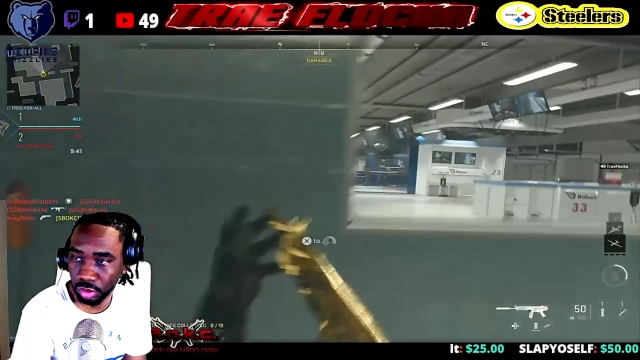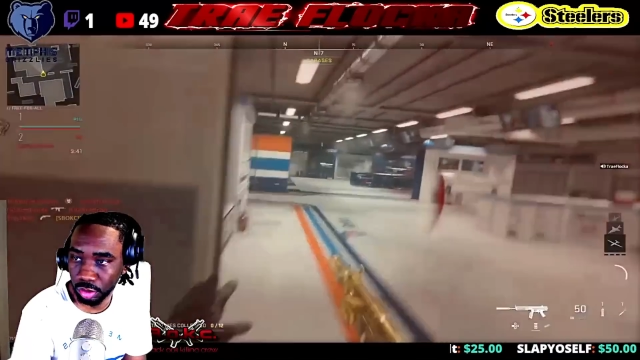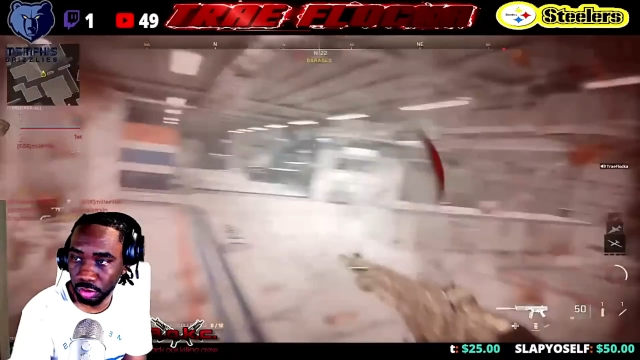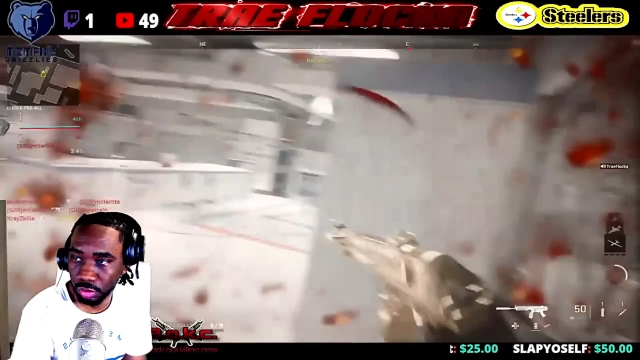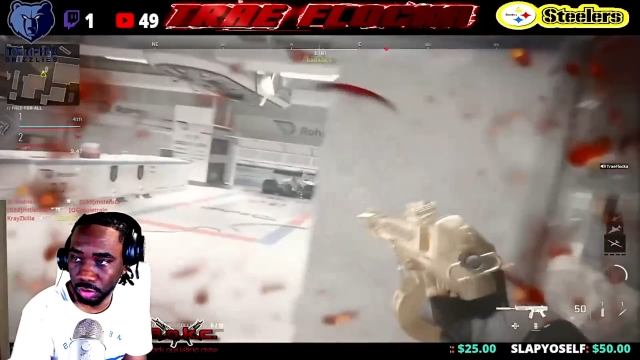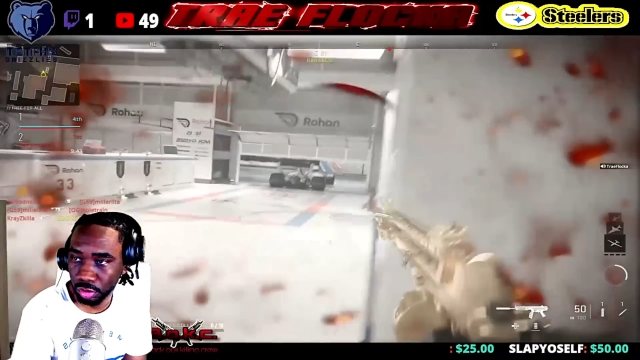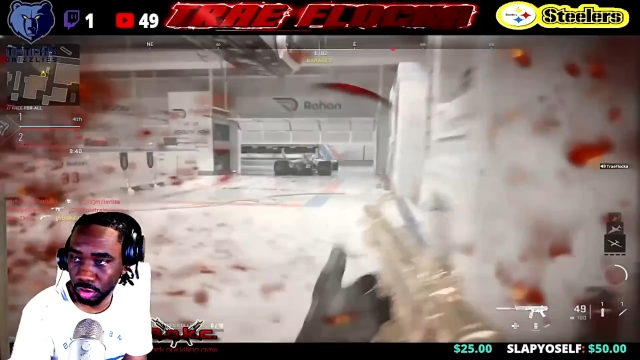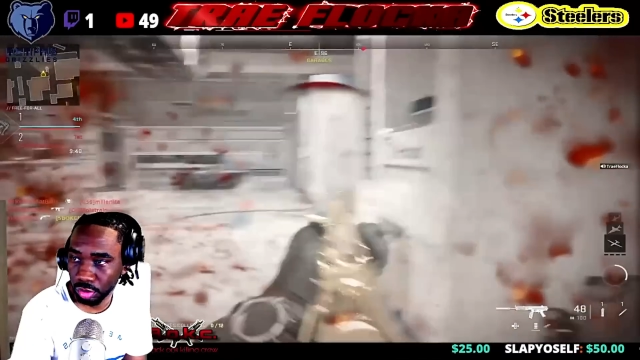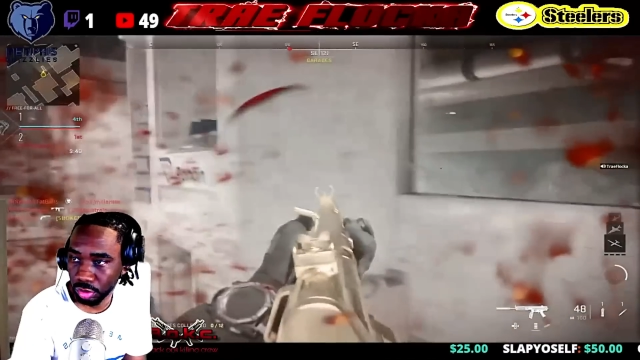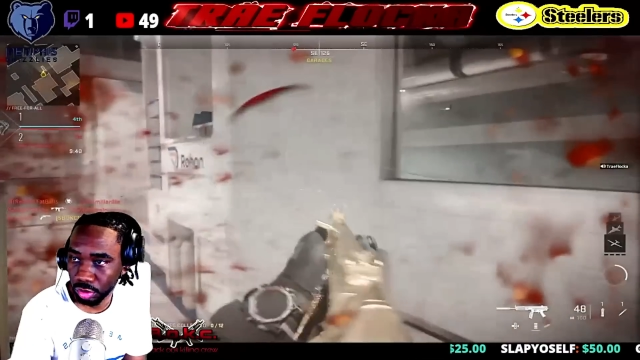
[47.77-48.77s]

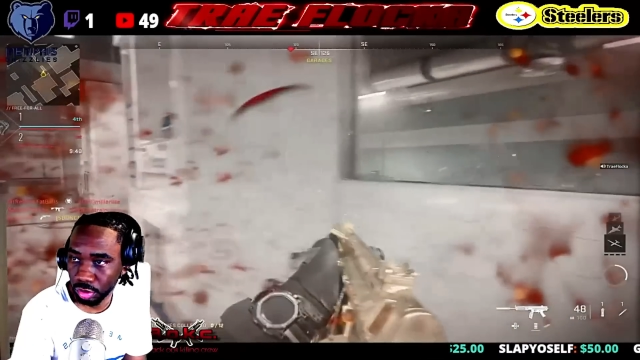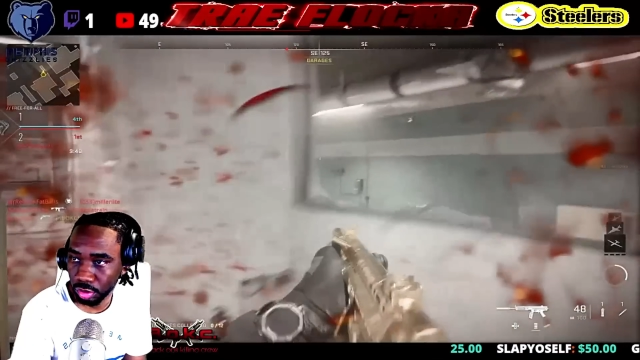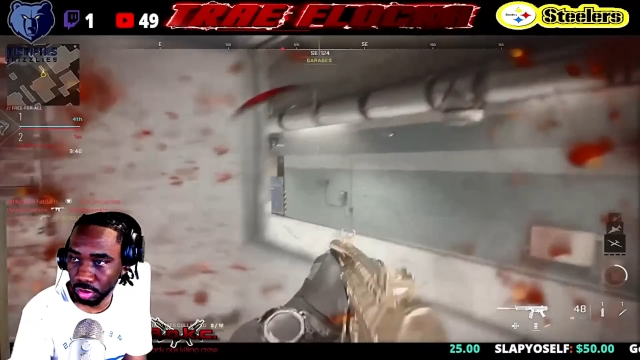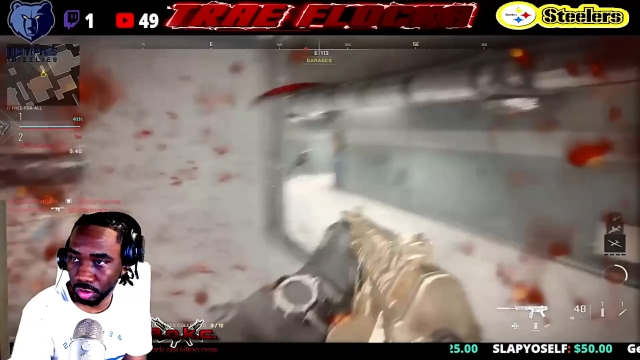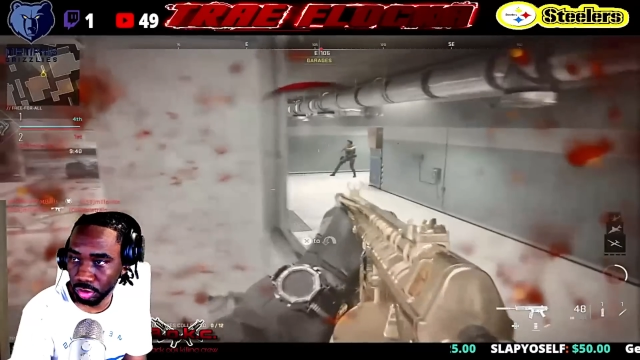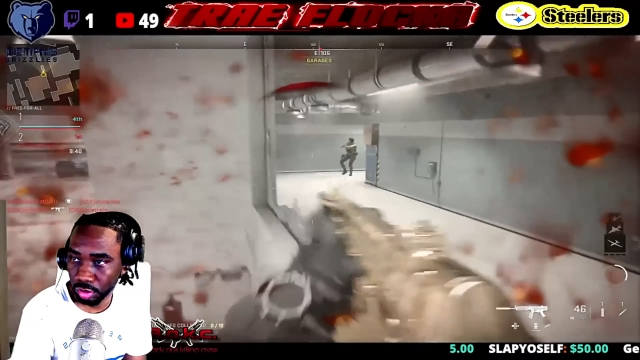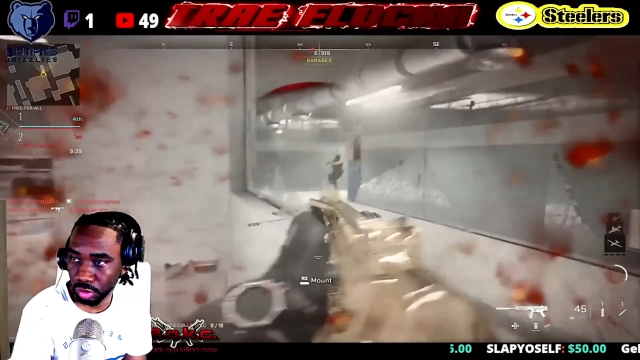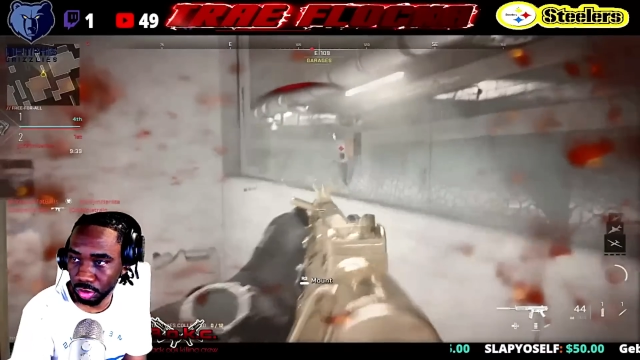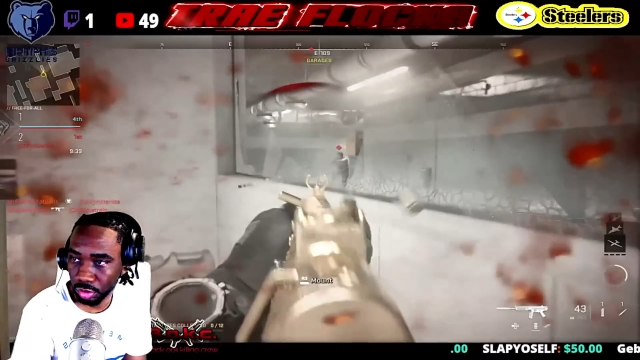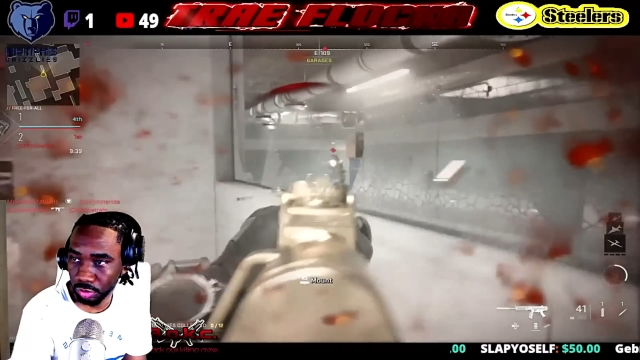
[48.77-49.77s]

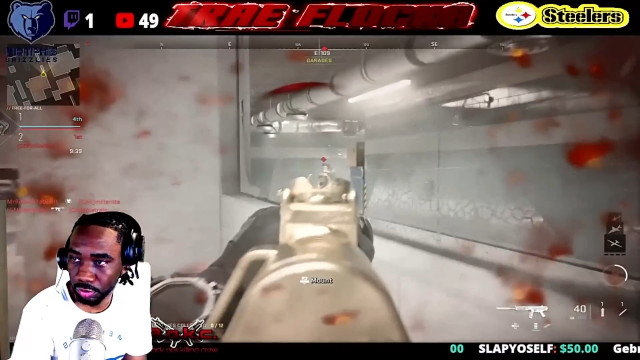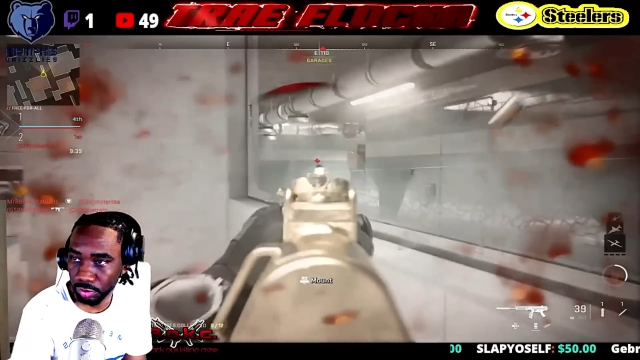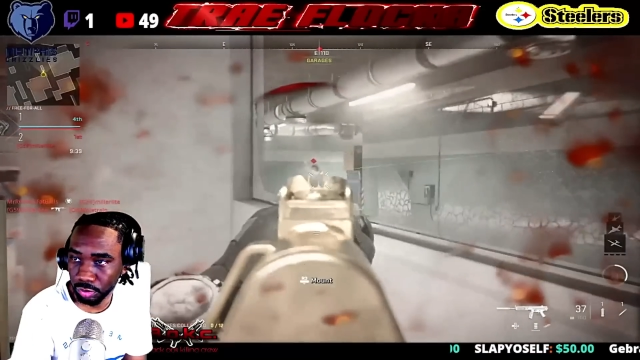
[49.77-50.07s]
(no one is talking)